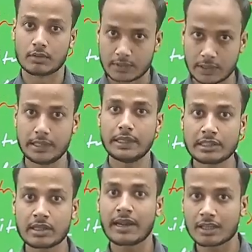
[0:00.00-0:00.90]
It's
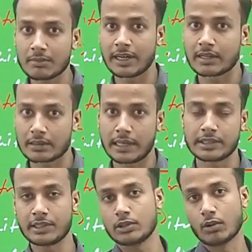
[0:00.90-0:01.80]
another matter that it
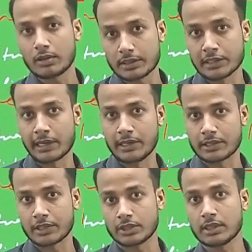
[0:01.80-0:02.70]
is not written
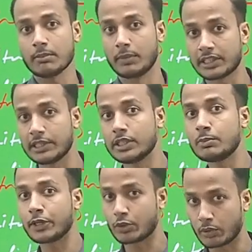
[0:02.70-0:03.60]
literature, but it is
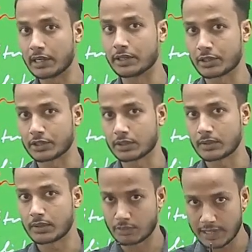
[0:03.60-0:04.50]
pictorial literature,
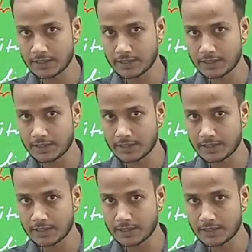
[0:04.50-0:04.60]
right?